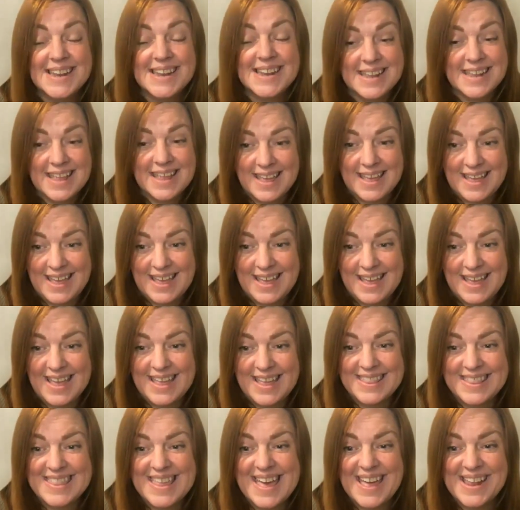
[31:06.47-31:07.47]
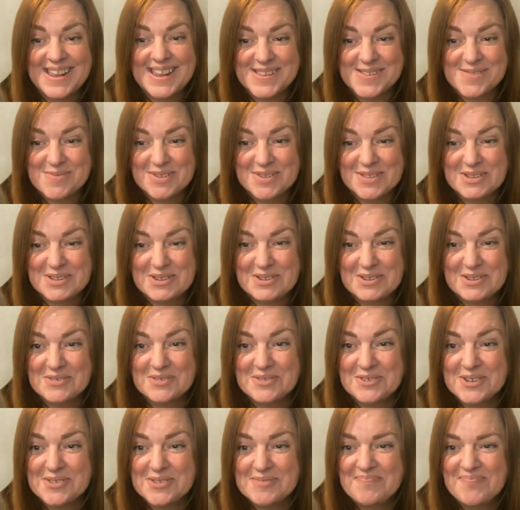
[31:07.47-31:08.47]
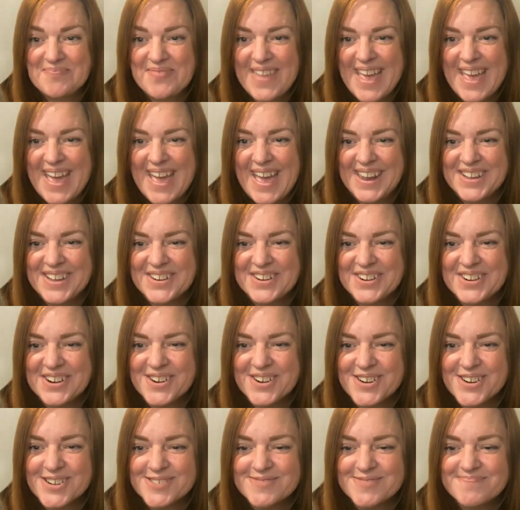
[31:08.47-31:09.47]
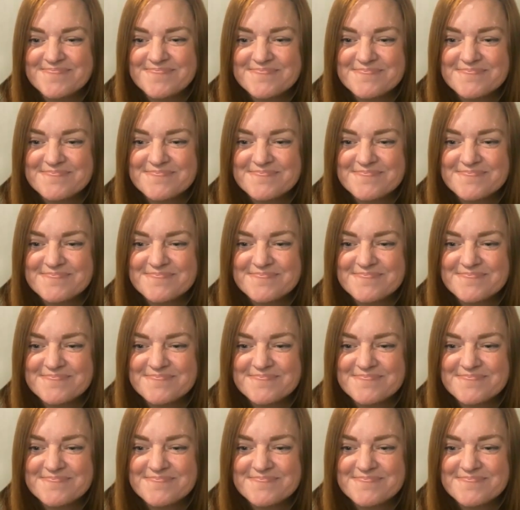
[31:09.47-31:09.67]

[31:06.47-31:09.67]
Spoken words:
And that is really cool. Atta girl.